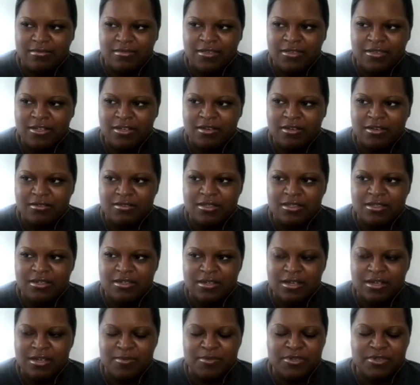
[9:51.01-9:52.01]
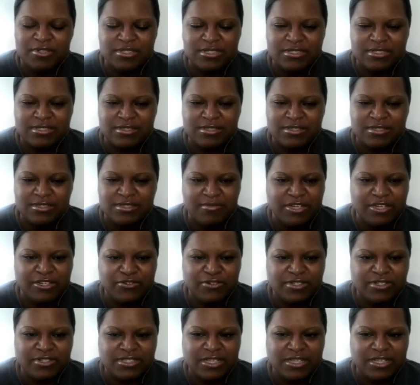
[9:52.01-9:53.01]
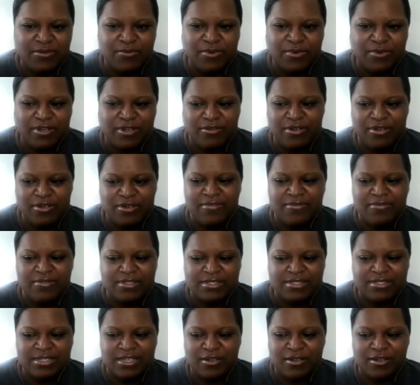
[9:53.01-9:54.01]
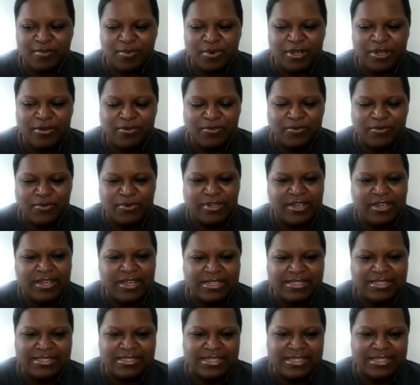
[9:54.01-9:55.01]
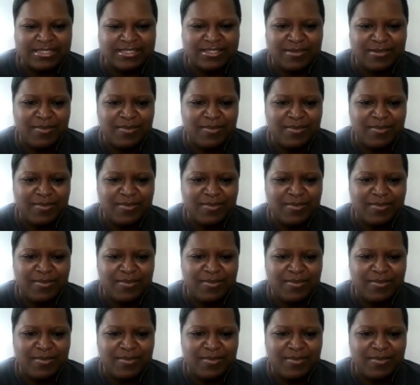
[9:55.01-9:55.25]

you know, the numbers in the matrix that we don't even celebrate and realize that